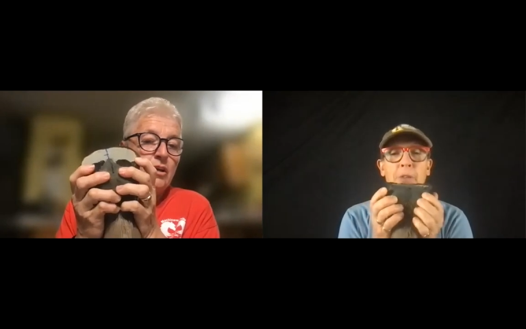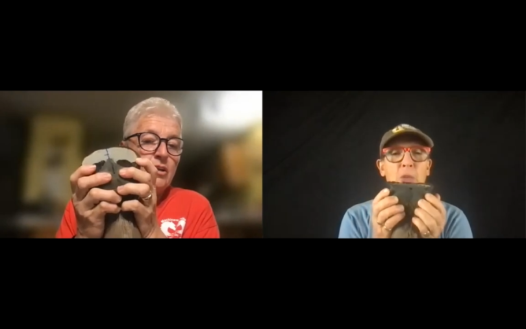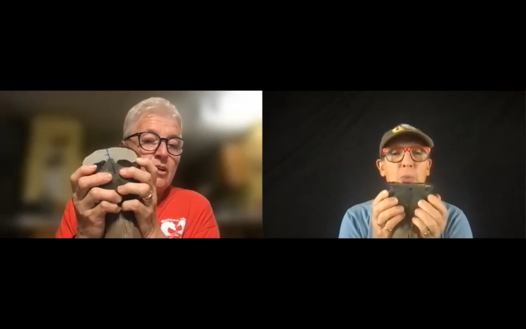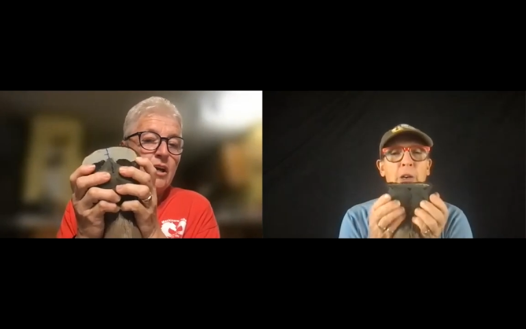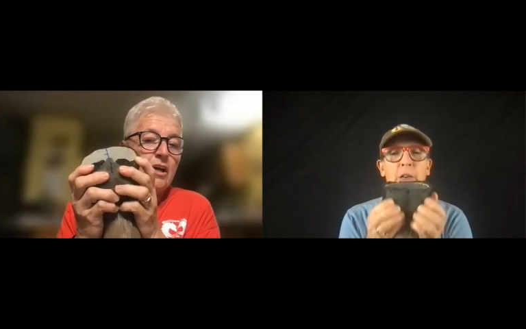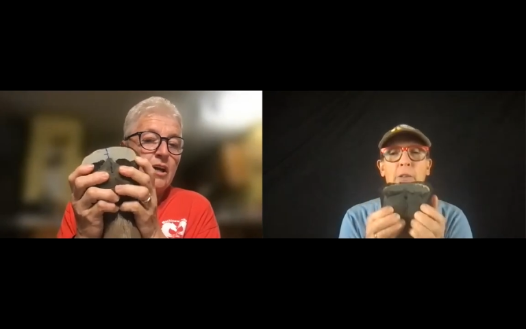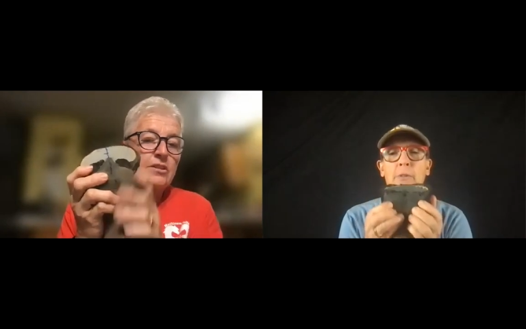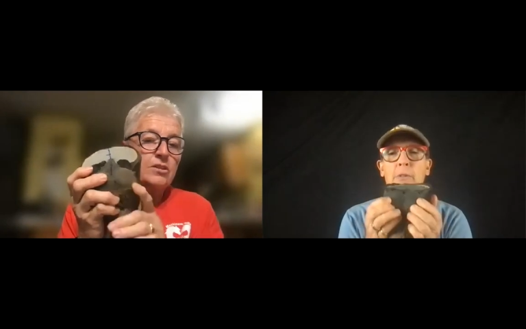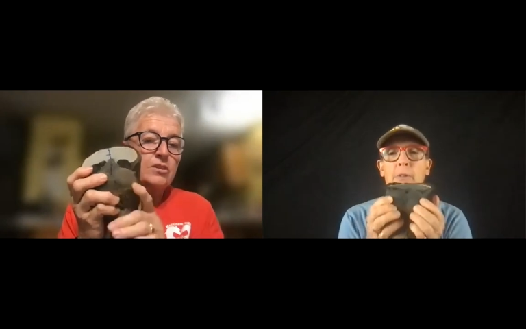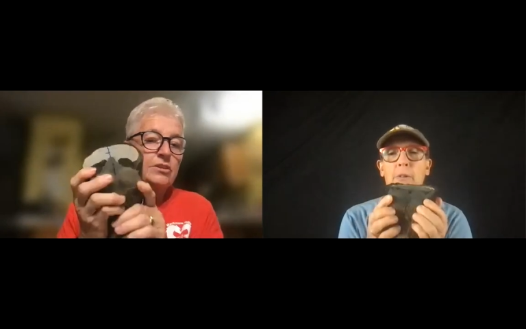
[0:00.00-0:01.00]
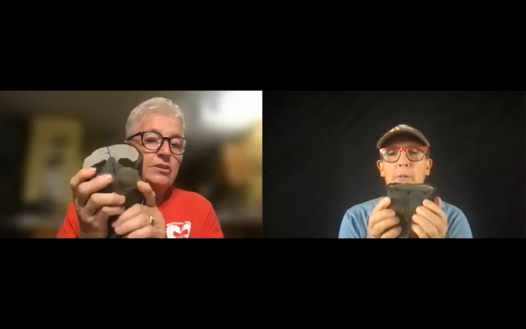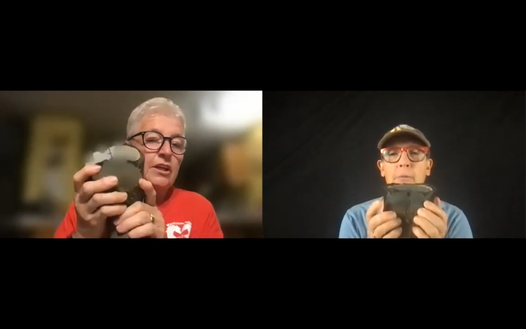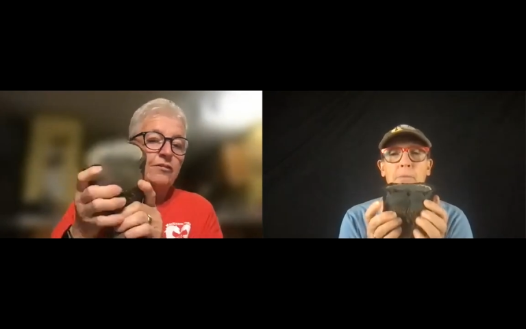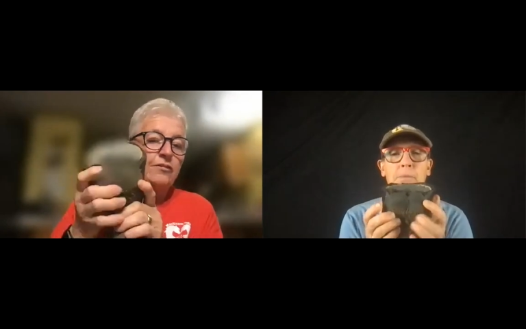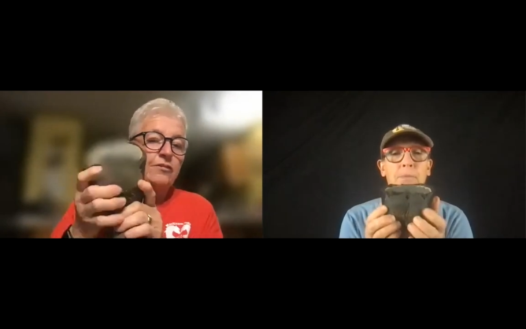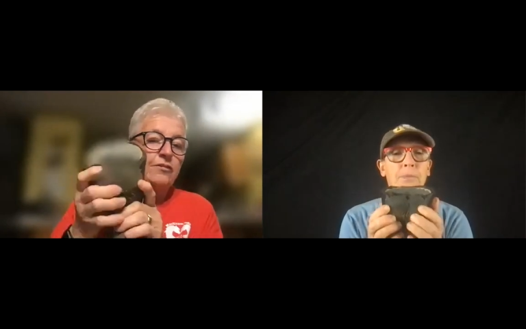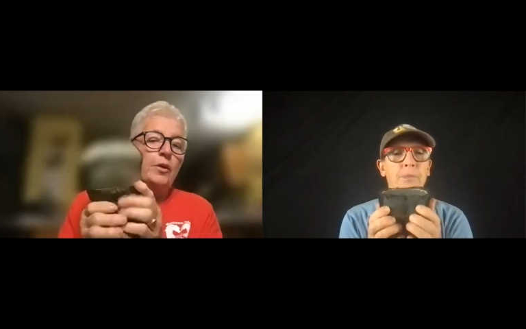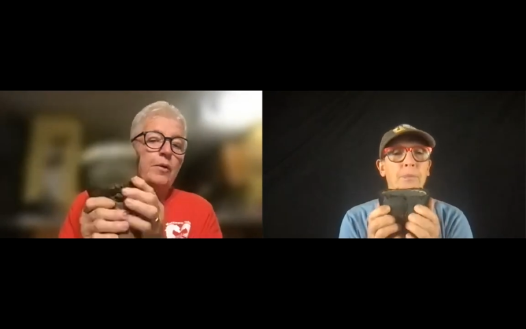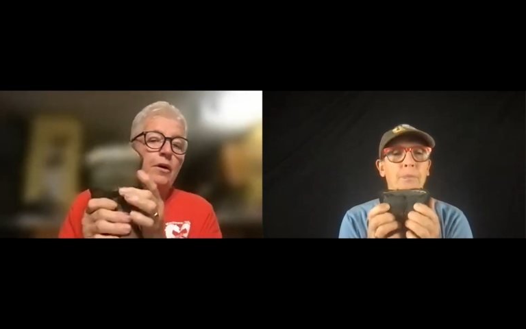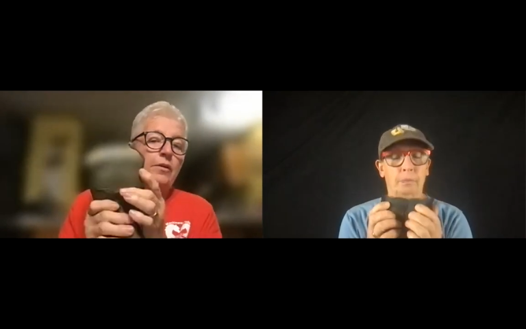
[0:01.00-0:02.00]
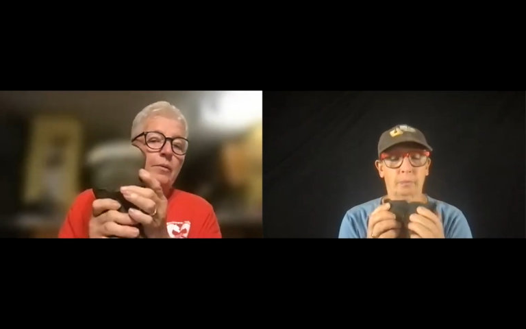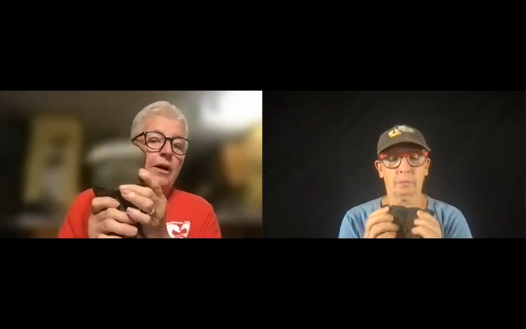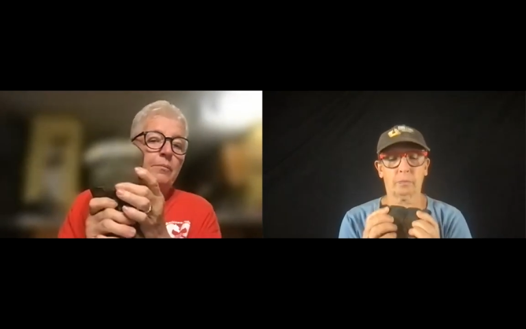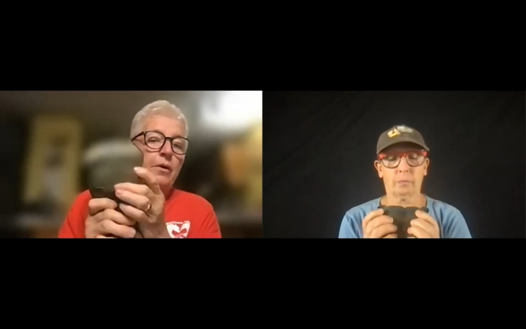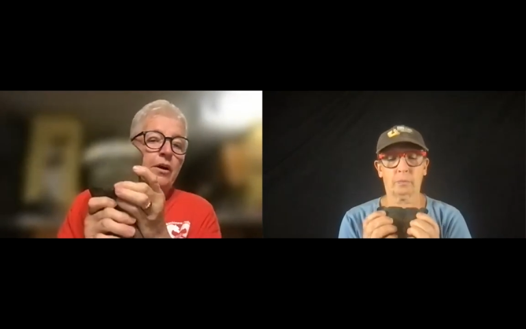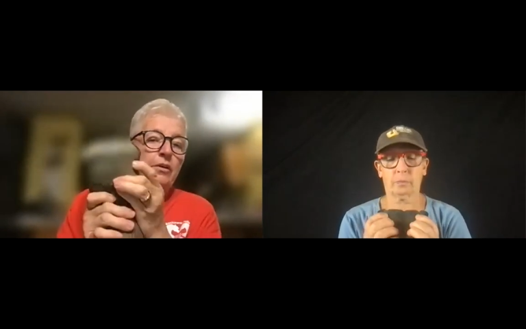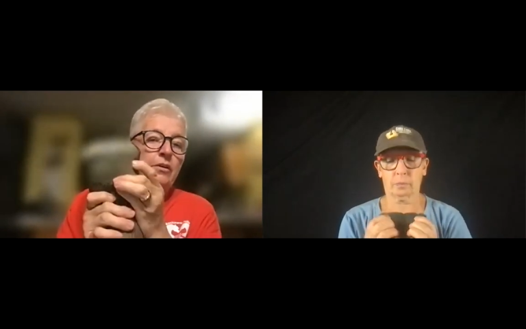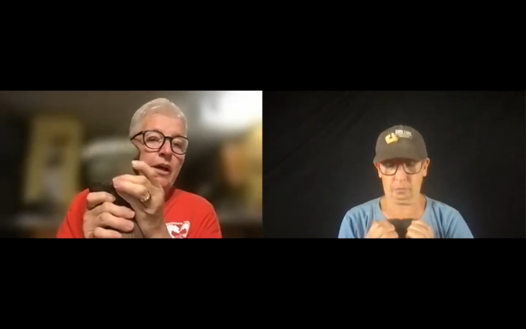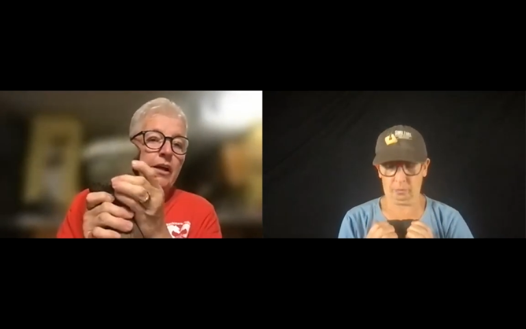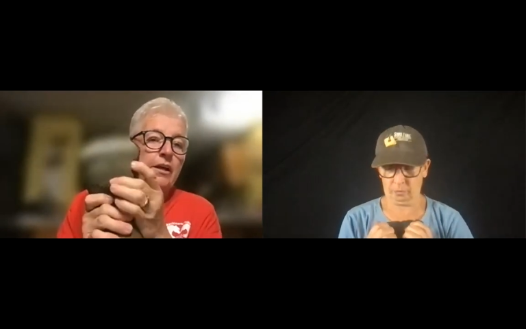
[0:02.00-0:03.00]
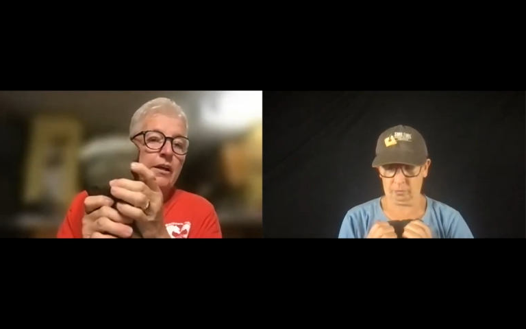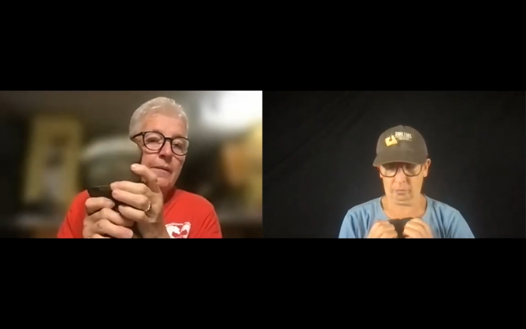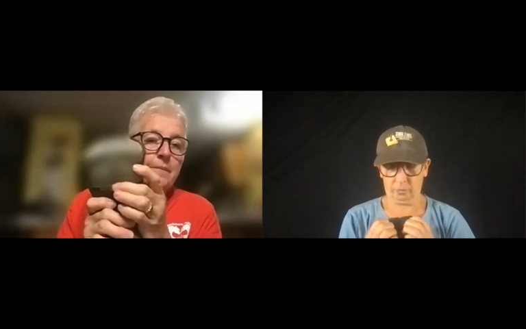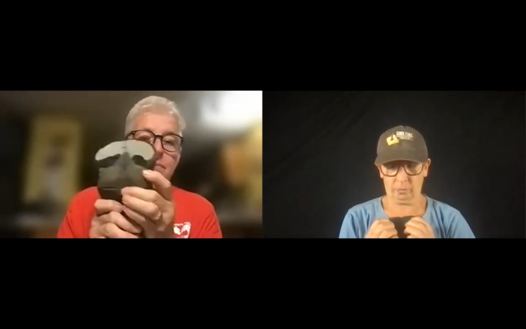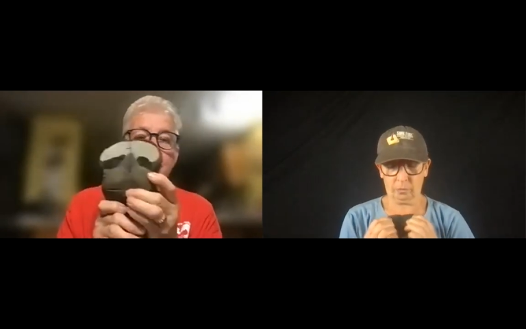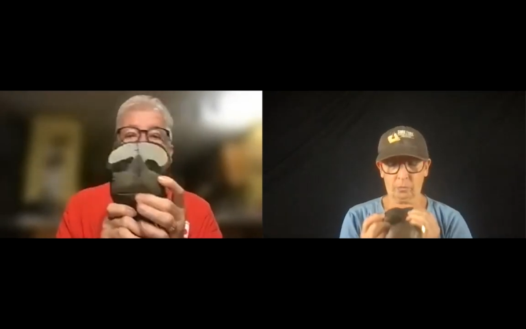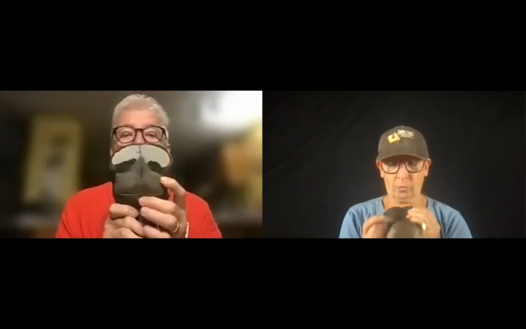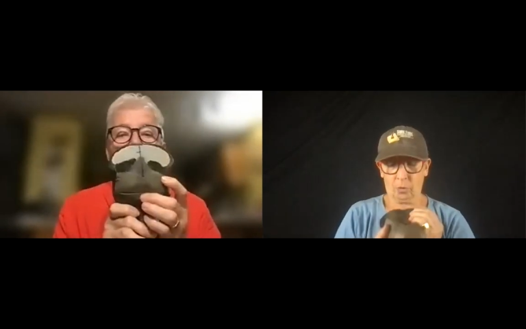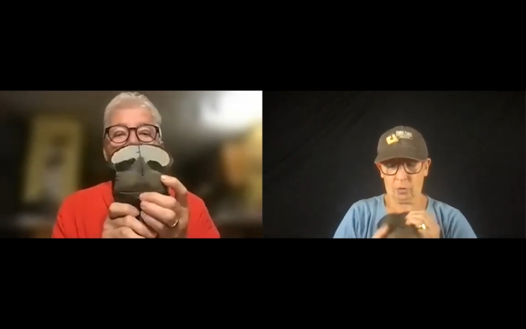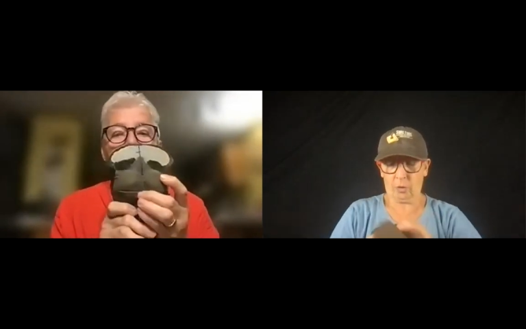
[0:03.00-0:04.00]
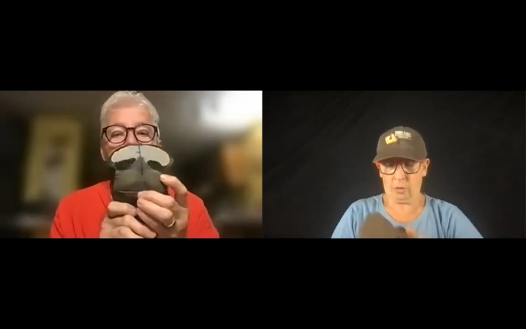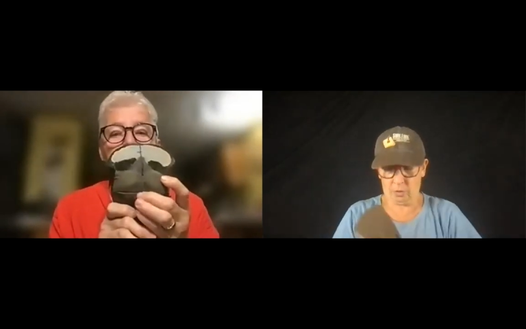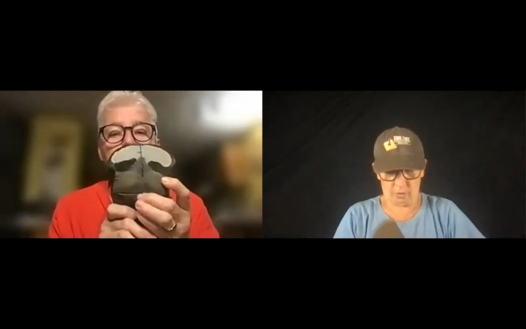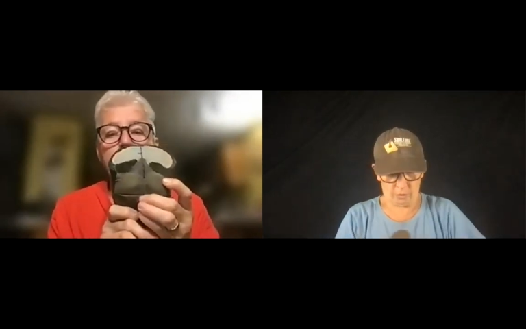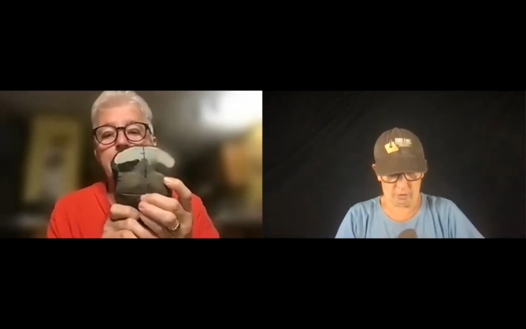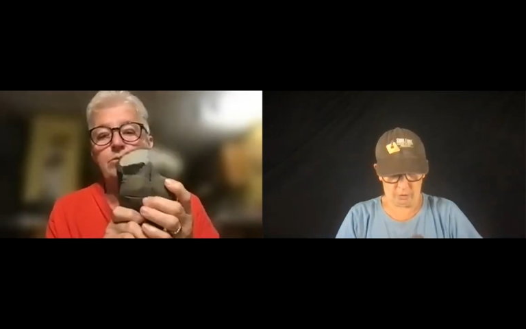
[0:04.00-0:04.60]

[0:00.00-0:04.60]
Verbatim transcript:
Speaker 1: This yeah, so it's like feel that feel the part the bottom part of the leg. The bottom part of the leg is